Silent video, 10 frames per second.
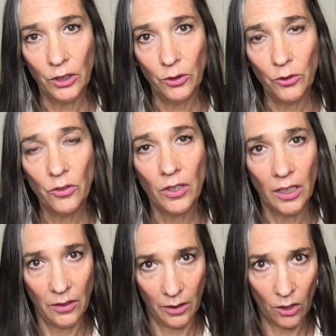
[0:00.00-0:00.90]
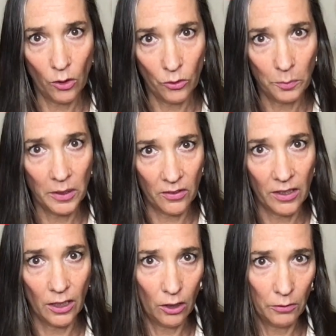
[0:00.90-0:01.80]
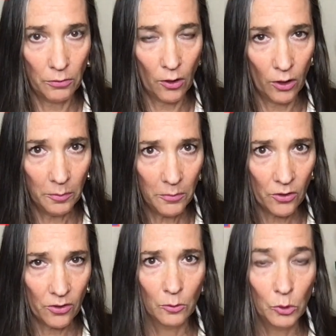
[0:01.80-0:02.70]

used in those particular forms?